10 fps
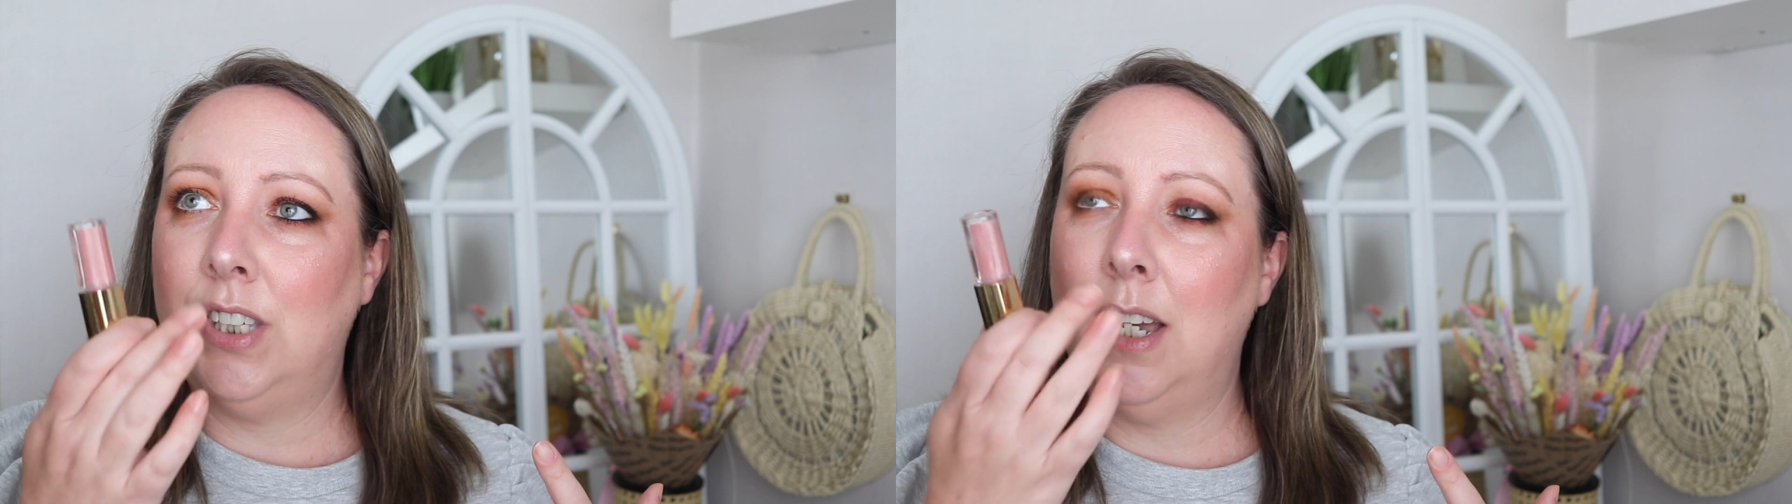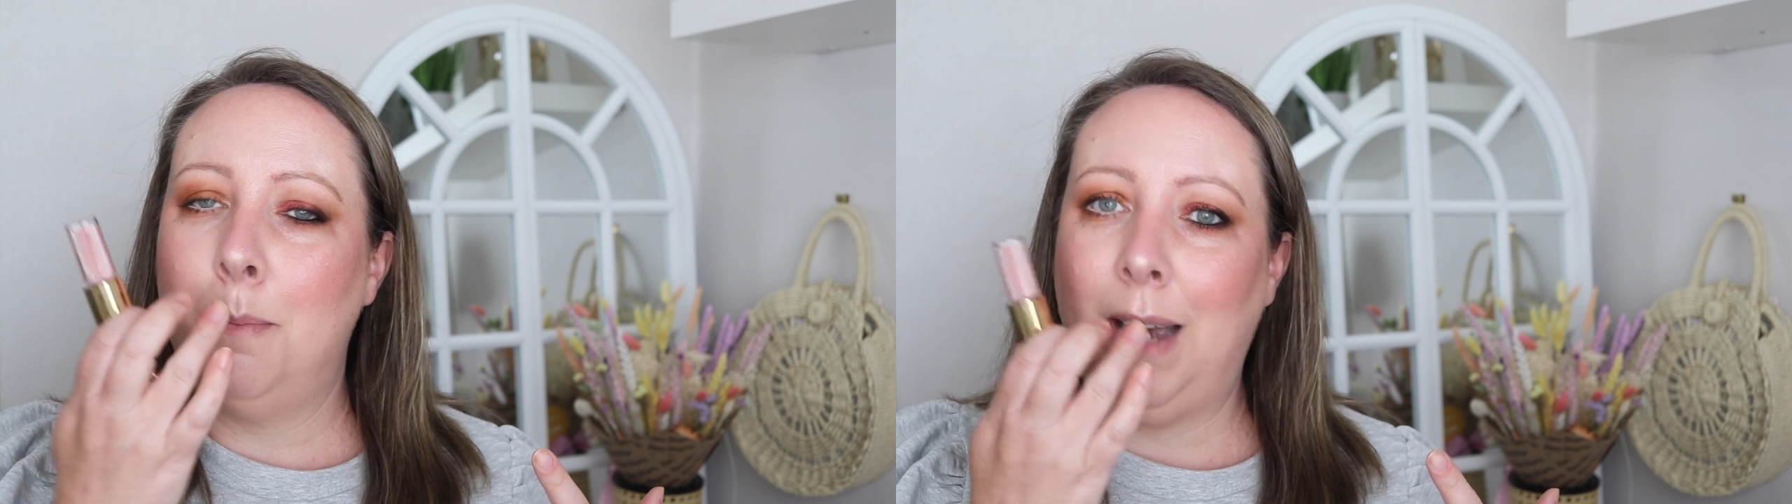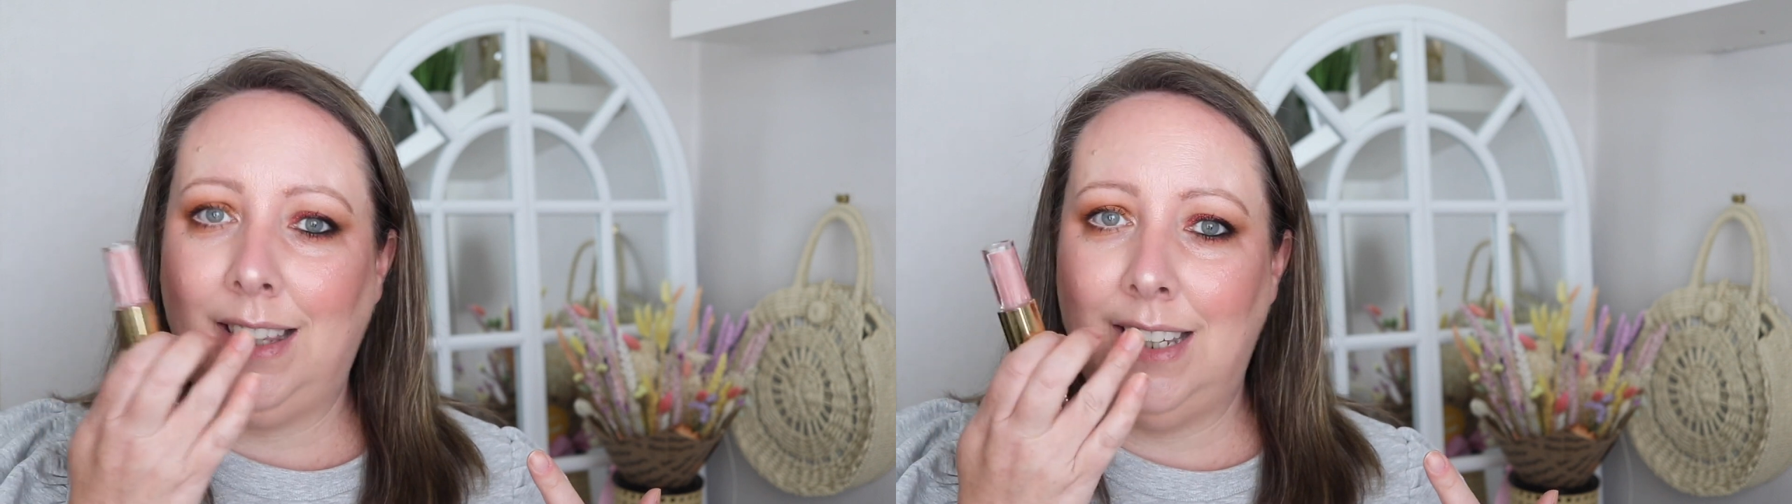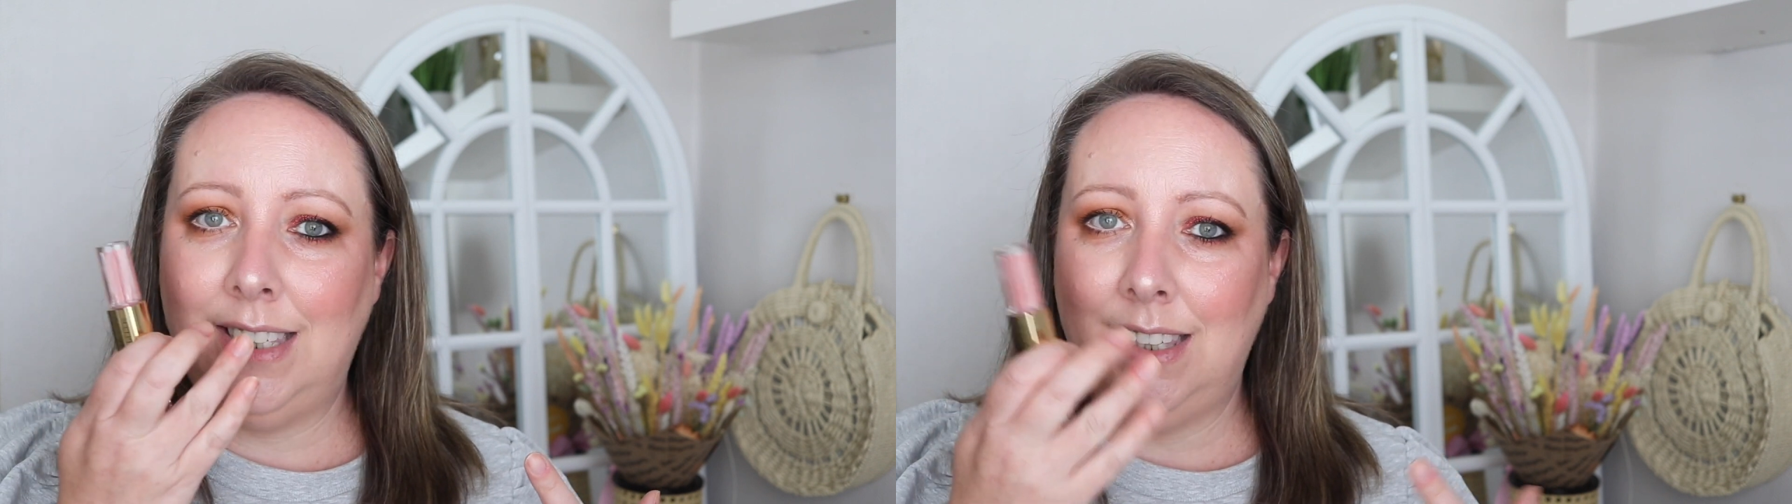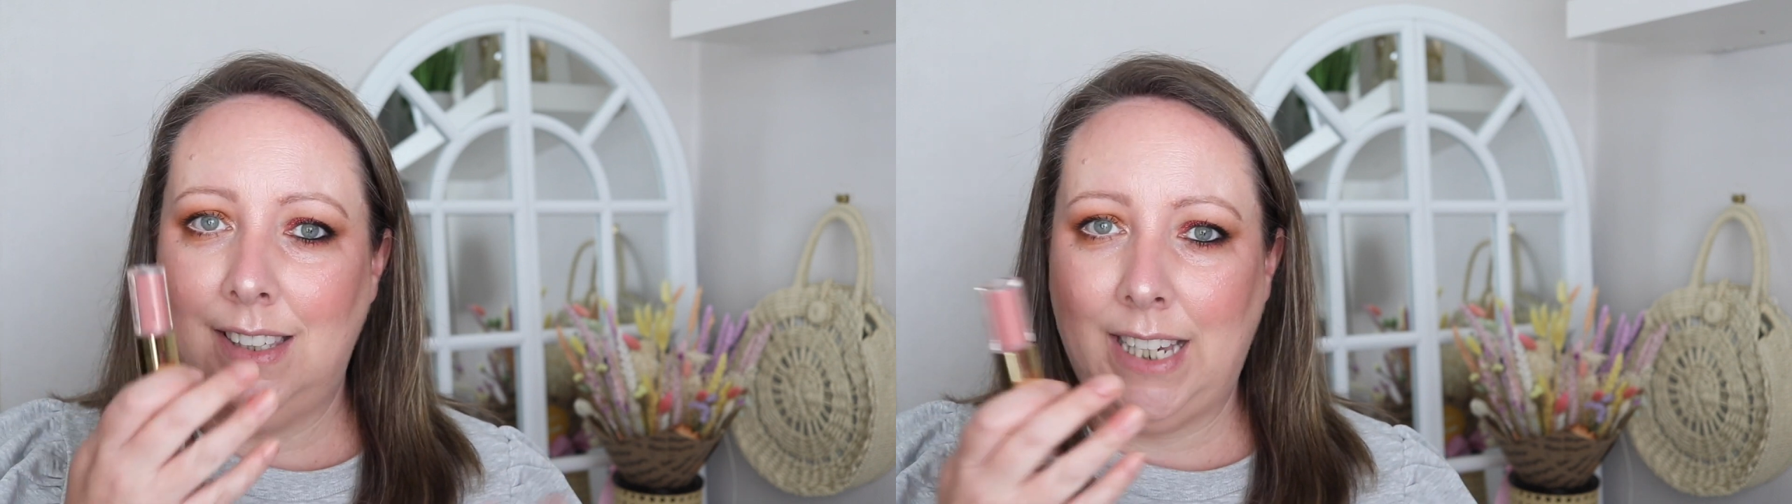kind of pat
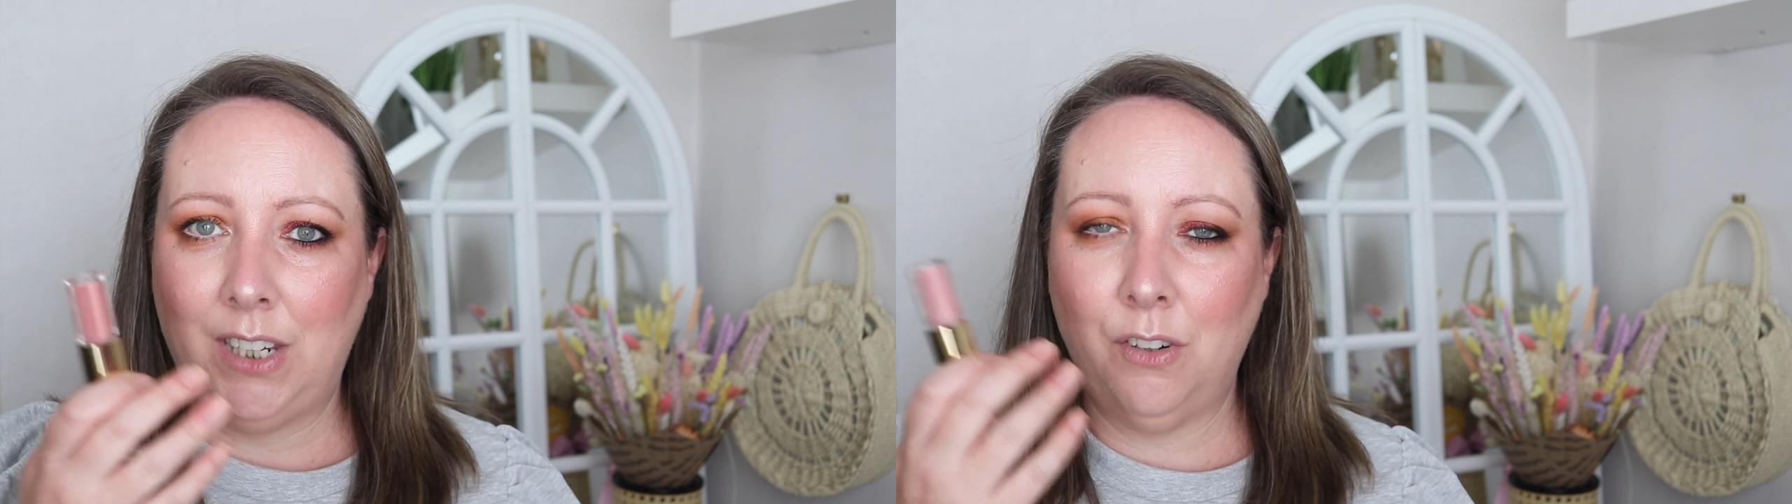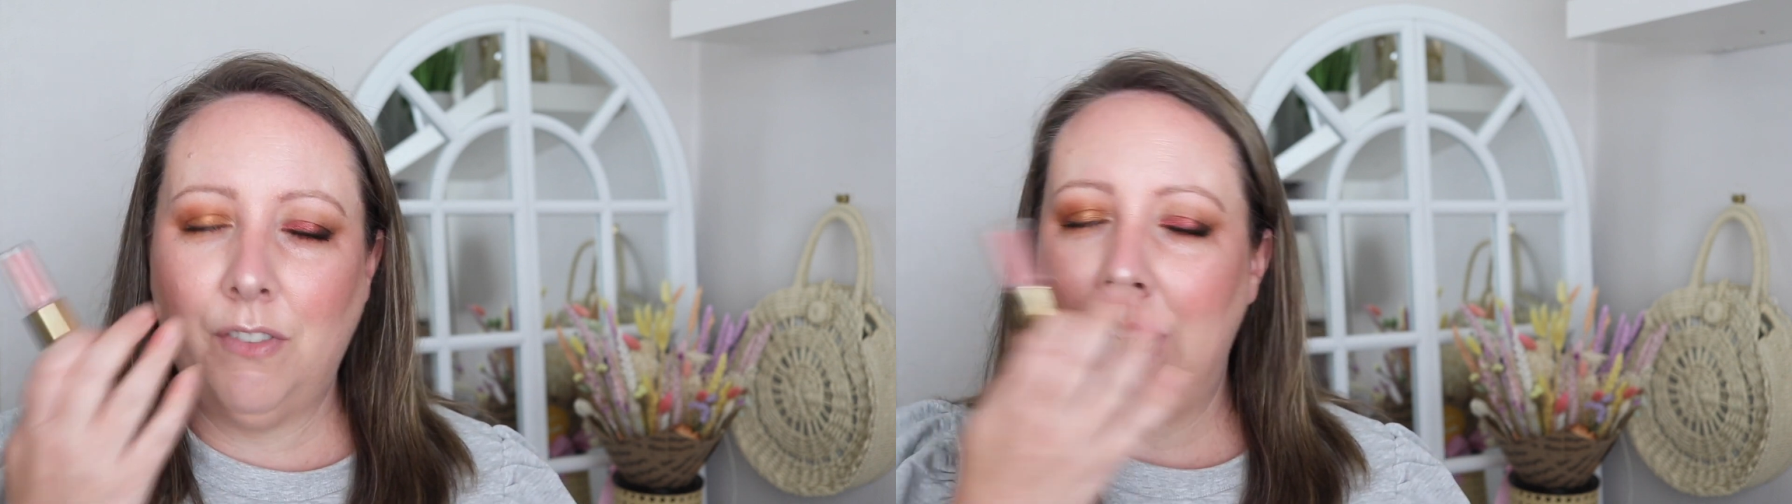this in the center of the